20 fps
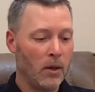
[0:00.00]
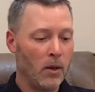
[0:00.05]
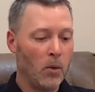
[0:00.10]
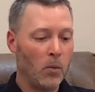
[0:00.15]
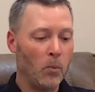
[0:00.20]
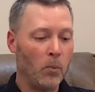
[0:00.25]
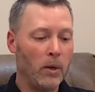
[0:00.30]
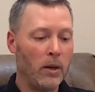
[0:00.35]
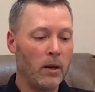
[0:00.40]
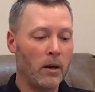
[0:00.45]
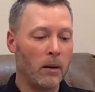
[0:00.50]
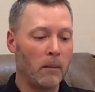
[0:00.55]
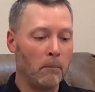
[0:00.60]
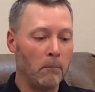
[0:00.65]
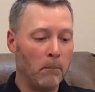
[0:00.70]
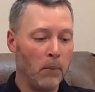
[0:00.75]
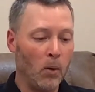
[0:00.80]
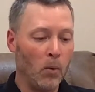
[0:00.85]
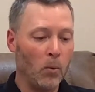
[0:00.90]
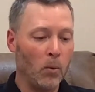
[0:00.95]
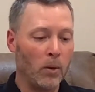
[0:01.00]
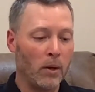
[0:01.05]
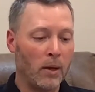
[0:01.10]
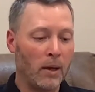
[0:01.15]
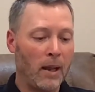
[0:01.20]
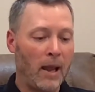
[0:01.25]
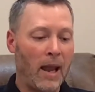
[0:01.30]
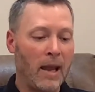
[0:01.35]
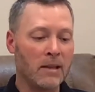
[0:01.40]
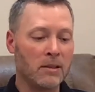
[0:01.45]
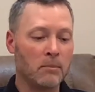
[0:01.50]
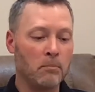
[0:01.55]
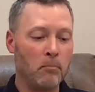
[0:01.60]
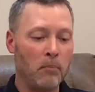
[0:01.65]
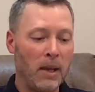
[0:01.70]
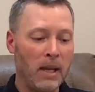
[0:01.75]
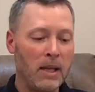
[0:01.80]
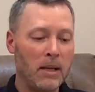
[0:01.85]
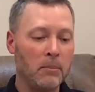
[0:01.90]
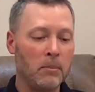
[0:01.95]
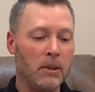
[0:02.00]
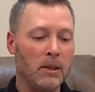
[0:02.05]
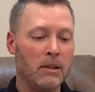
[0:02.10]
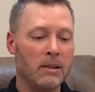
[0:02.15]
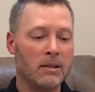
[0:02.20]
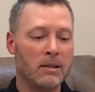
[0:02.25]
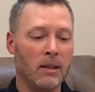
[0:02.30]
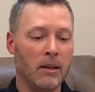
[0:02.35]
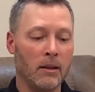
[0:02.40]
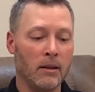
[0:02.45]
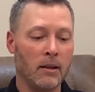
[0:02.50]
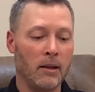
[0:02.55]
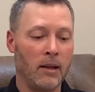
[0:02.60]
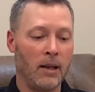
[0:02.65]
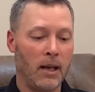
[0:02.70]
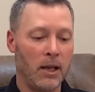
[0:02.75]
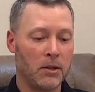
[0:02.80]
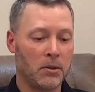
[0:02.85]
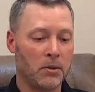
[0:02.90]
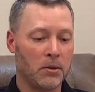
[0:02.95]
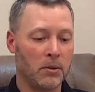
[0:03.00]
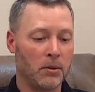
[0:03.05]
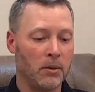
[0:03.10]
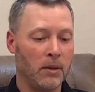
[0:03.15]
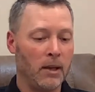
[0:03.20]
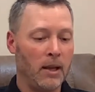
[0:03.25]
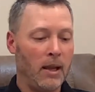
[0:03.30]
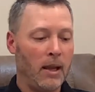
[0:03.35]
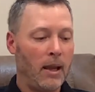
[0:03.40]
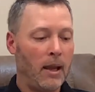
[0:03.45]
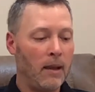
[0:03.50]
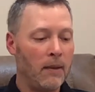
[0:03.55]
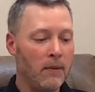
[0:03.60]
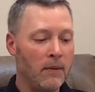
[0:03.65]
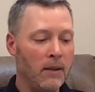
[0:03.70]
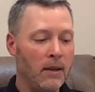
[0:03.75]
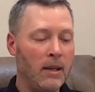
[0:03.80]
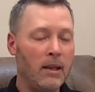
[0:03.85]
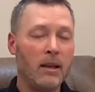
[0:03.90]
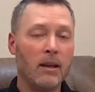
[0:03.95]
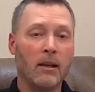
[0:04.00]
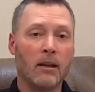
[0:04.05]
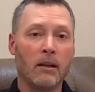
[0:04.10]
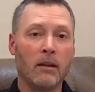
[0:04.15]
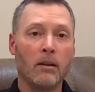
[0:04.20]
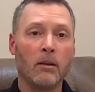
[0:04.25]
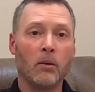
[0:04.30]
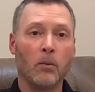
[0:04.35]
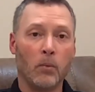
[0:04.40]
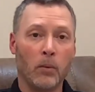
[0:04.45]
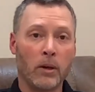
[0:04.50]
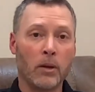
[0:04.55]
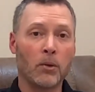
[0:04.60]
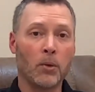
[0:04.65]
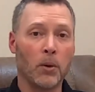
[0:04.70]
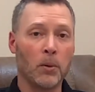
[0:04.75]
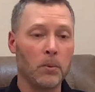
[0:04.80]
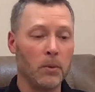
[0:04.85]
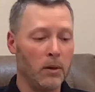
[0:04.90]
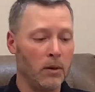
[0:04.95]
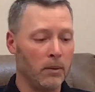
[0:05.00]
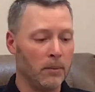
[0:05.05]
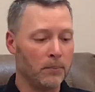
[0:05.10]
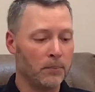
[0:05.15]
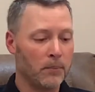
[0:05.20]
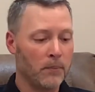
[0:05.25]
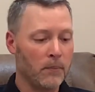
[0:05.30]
We are born as babies in the natural, and then we grow up.